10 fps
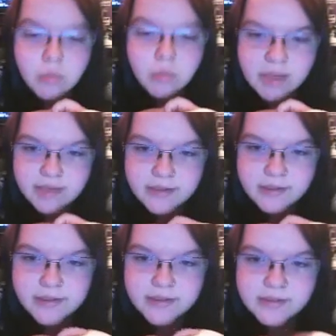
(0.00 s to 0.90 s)
making the
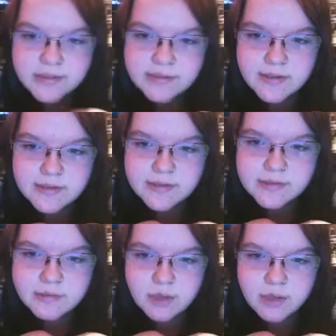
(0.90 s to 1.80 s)
innocent
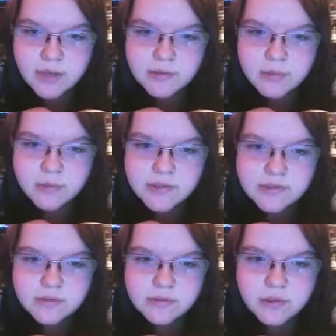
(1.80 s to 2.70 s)
citizens of Gotham
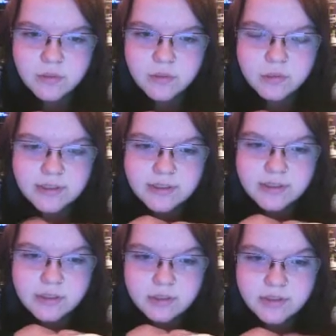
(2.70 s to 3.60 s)
his unwilling
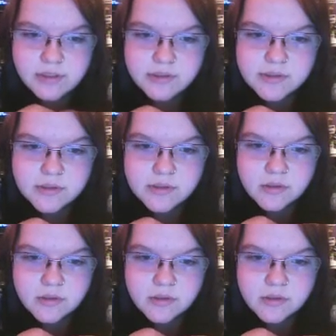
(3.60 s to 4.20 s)
guinea pigs.